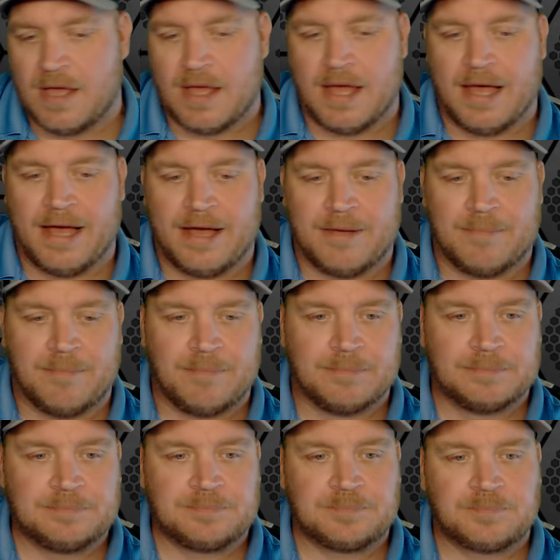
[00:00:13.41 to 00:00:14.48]
Um,
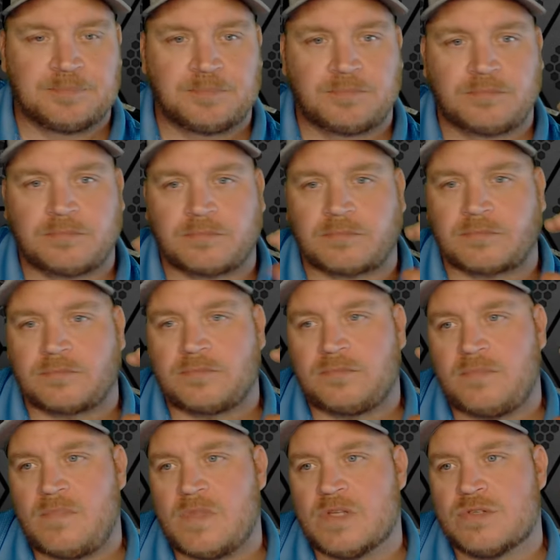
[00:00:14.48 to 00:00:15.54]

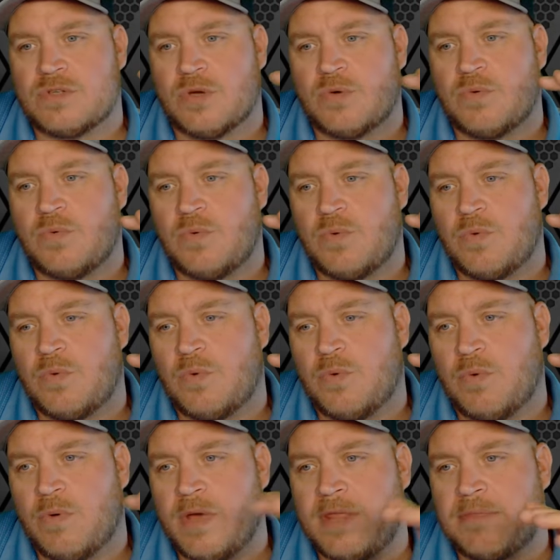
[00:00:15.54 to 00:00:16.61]
so
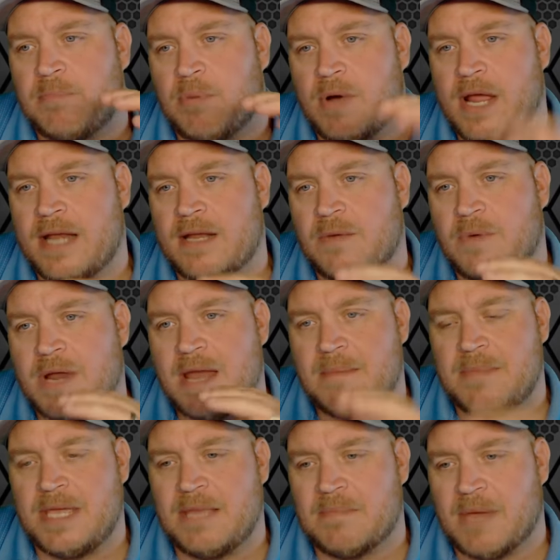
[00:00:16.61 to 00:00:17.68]
with branding, what I
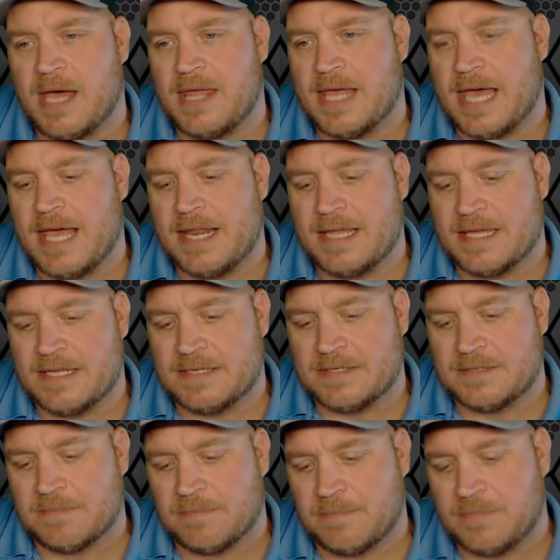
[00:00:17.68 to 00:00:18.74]
mean by that is
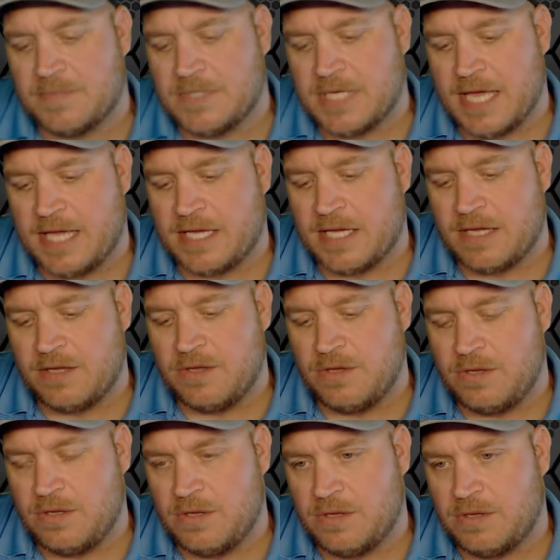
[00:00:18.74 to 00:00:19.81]
taking
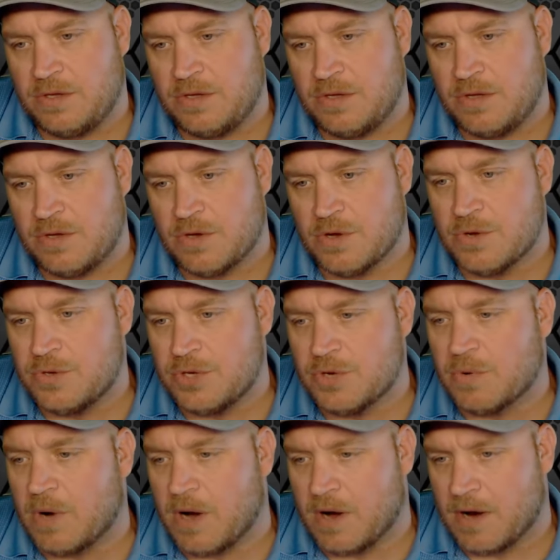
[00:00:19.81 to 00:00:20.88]
who
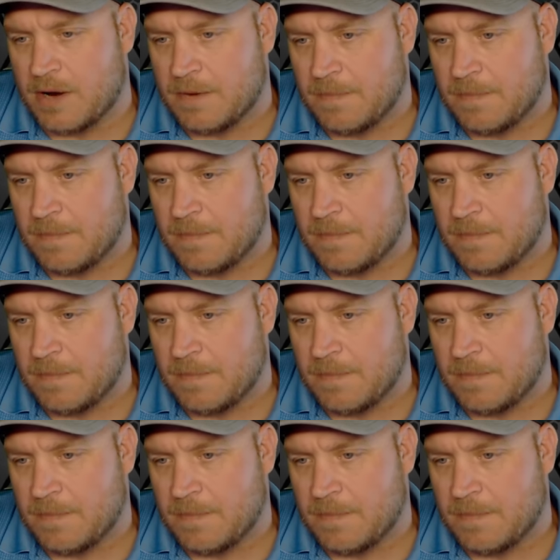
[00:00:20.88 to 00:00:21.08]
you are